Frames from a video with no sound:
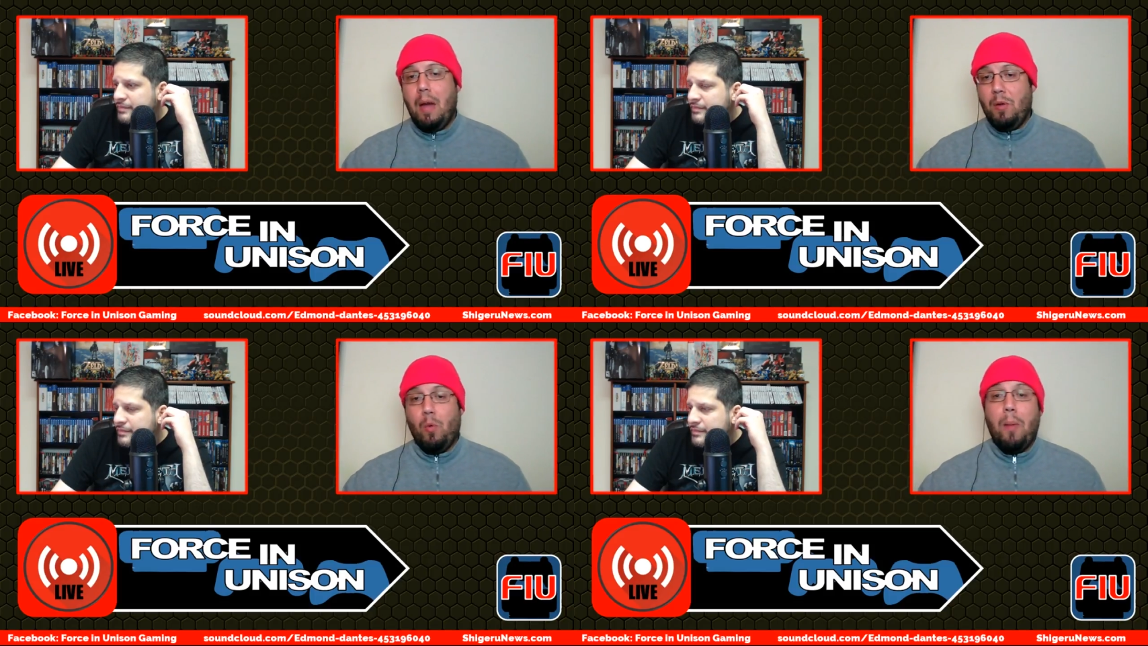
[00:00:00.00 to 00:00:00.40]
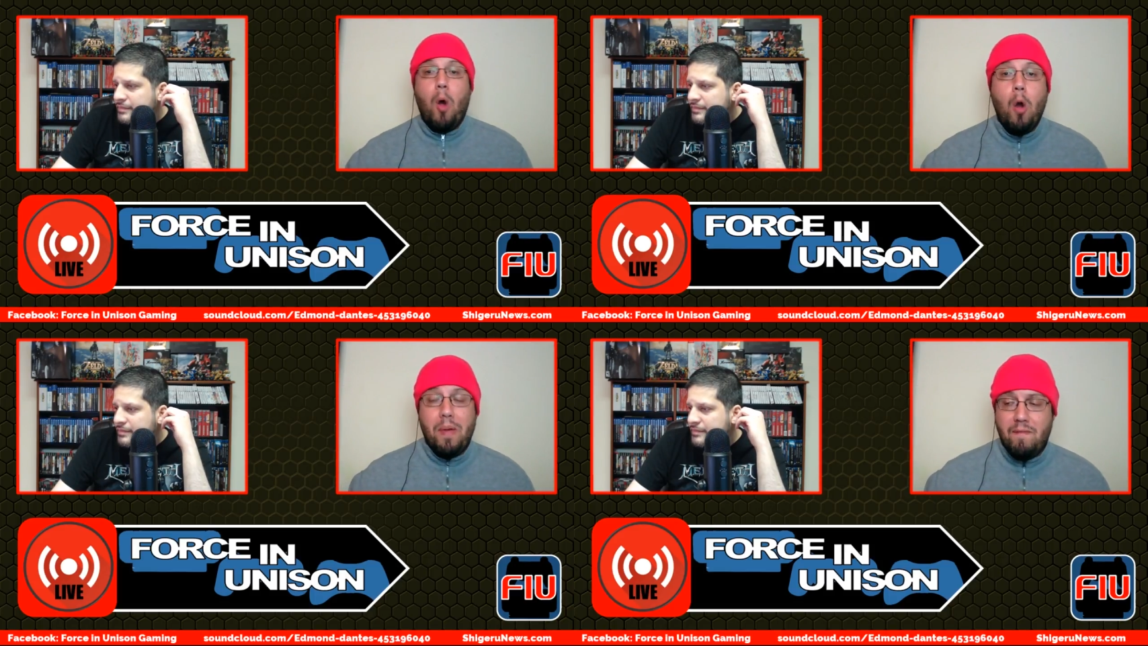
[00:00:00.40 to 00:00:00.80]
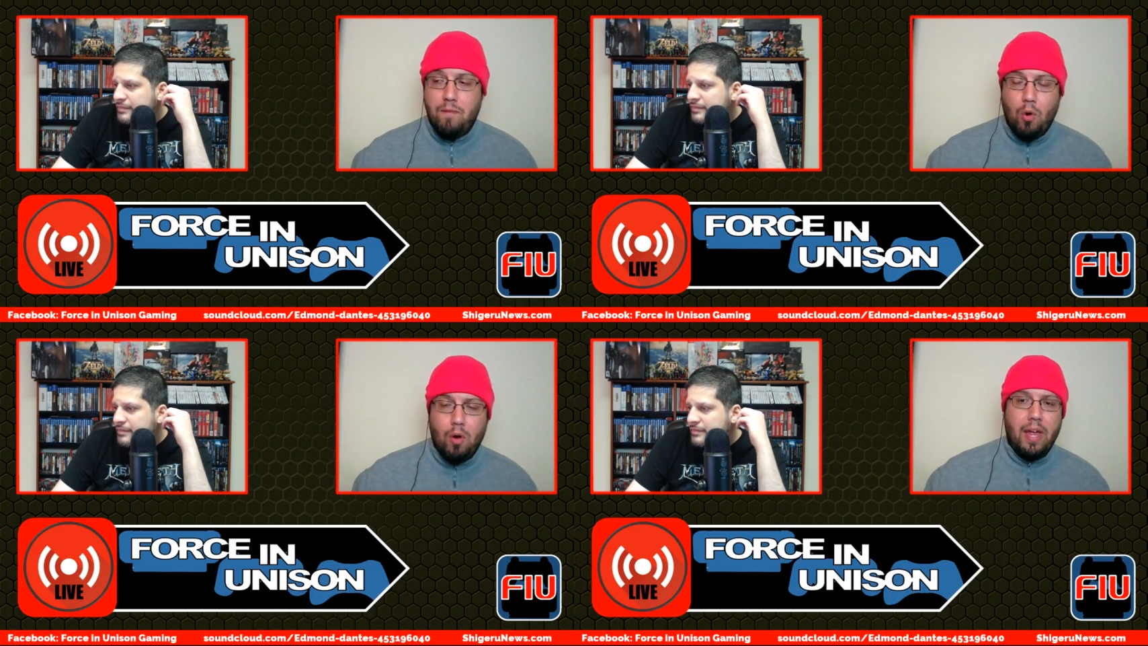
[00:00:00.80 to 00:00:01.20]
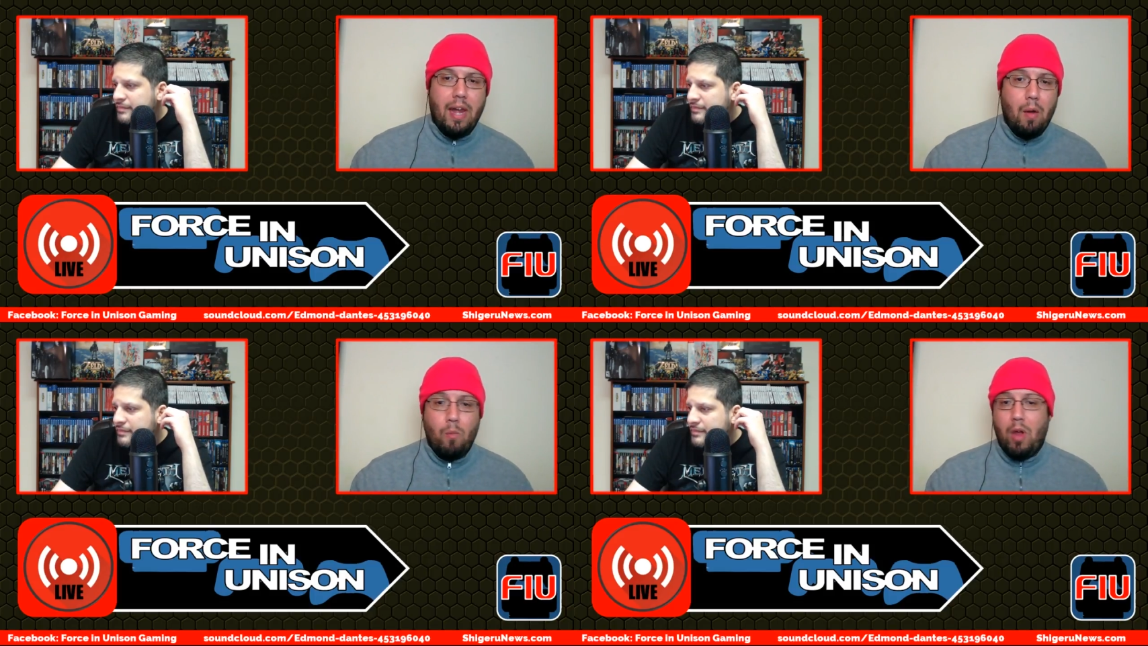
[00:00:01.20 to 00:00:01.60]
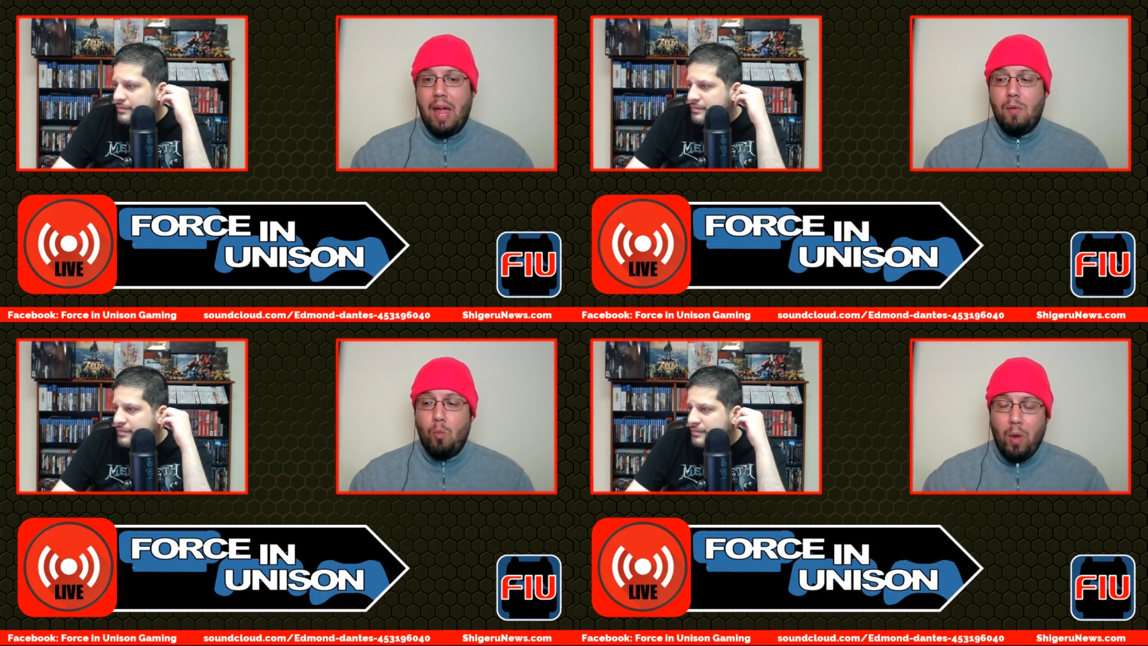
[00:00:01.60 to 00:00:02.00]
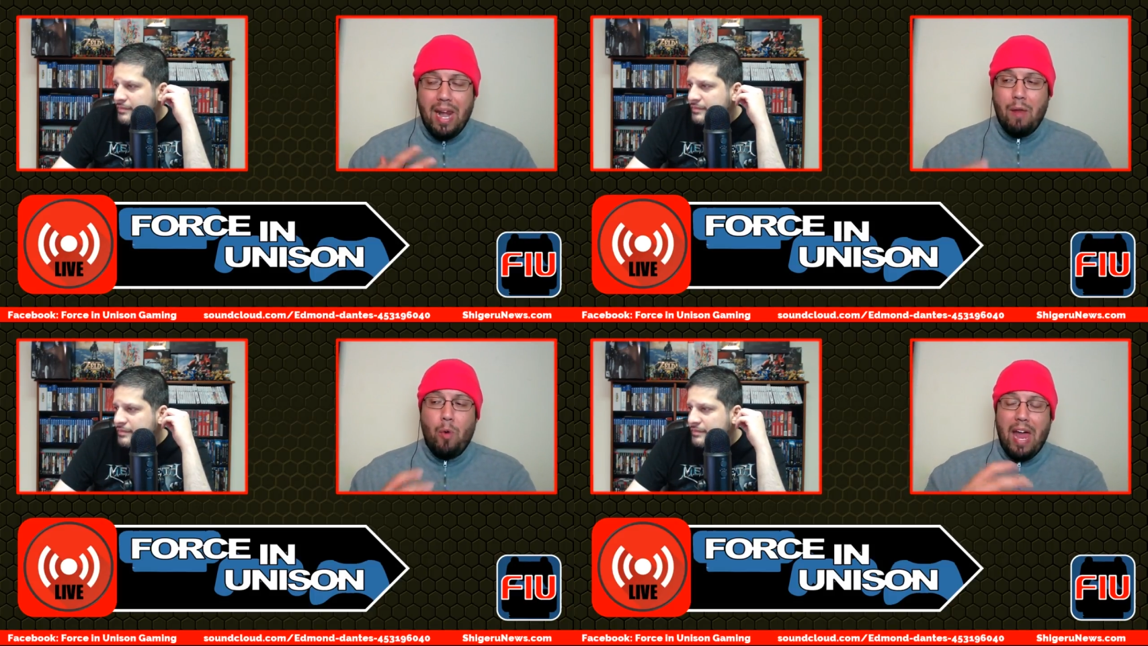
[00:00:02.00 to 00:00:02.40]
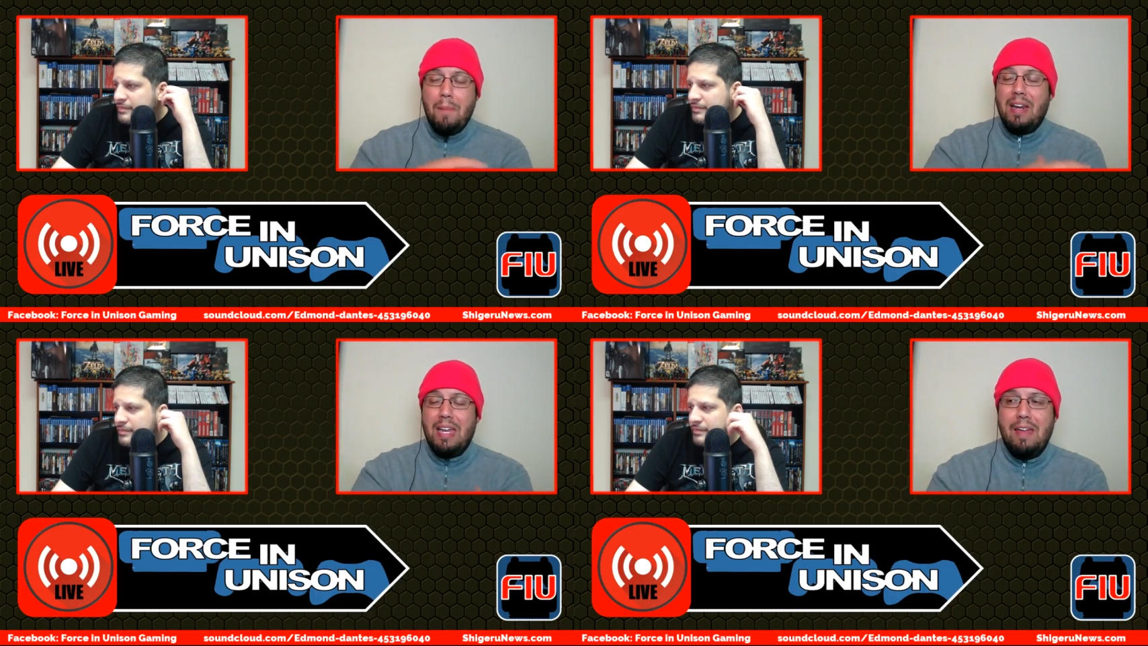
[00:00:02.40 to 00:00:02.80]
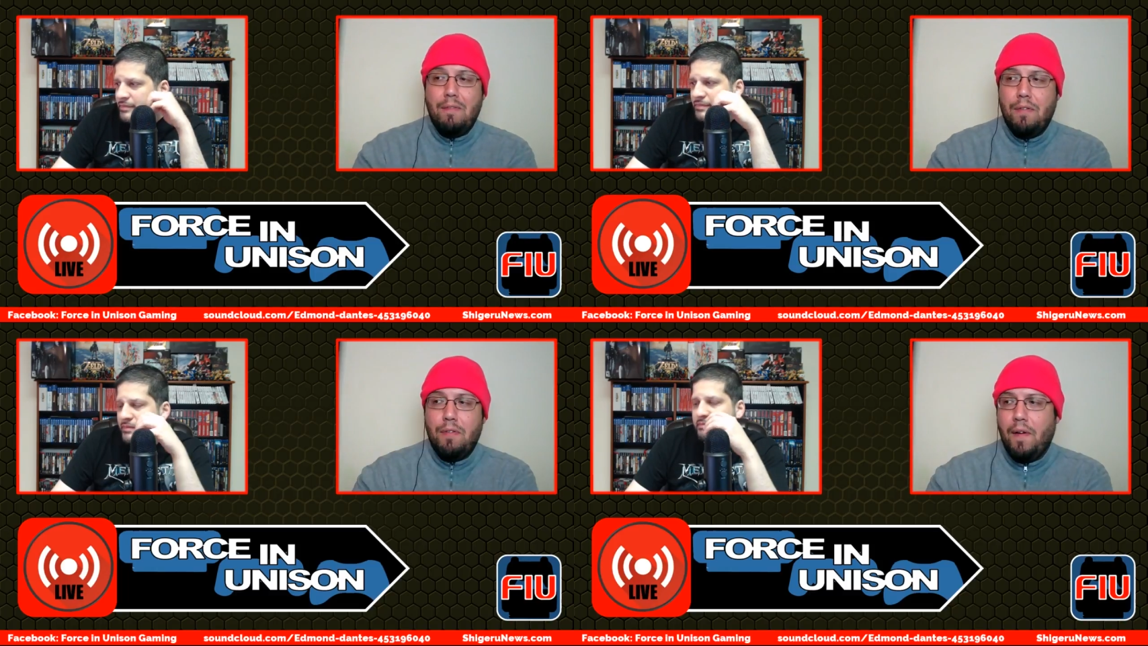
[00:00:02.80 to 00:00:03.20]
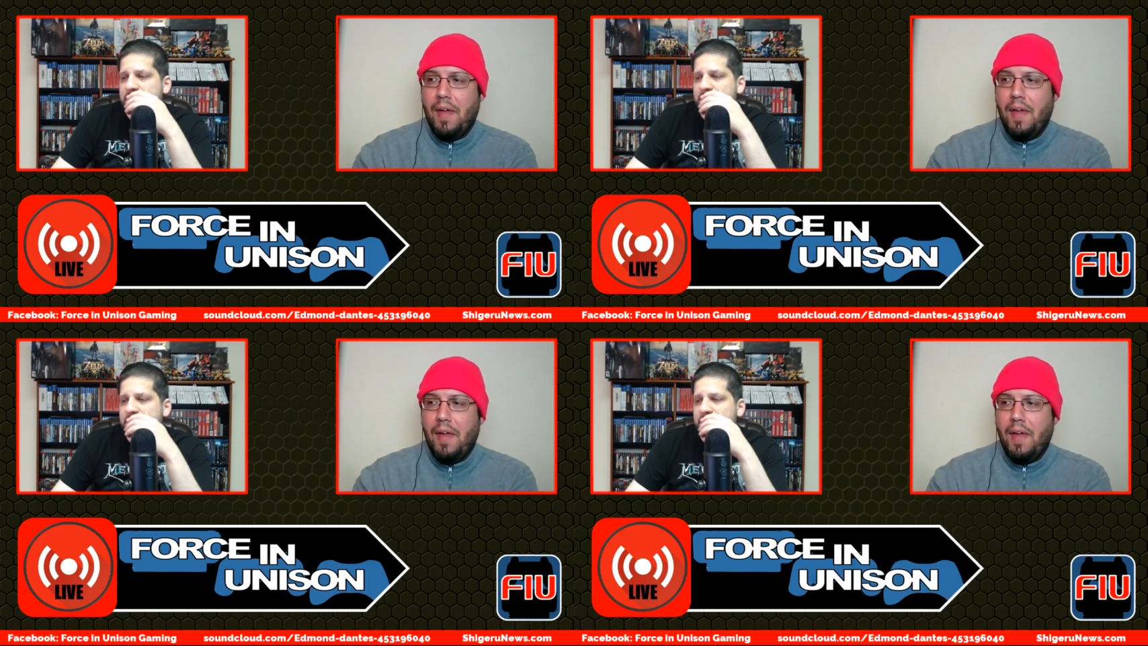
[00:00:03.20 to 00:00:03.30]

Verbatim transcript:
Speaker 1: I mean, what I'm hoping for, and what I believe